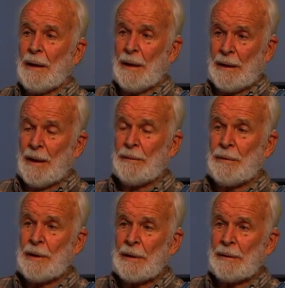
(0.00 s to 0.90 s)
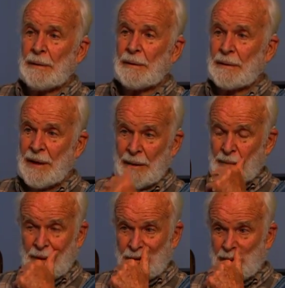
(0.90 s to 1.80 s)
And I really came
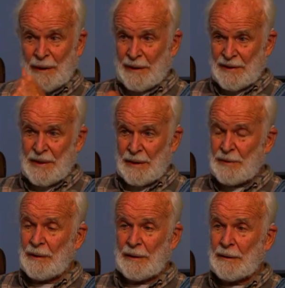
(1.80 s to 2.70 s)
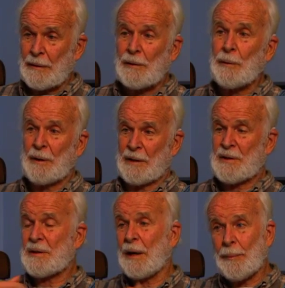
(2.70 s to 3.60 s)
to the realization that the only way to
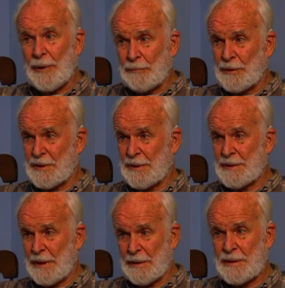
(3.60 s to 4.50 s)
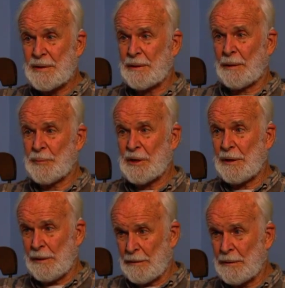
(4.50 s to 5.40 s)
stop it was to say it stops
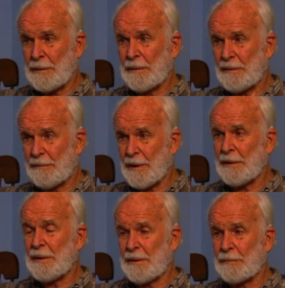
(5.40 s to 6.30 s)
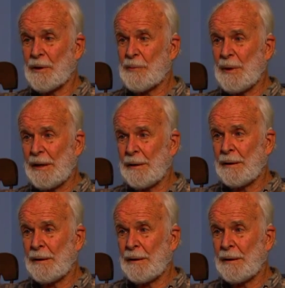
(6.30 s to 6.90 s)
here, right here with me.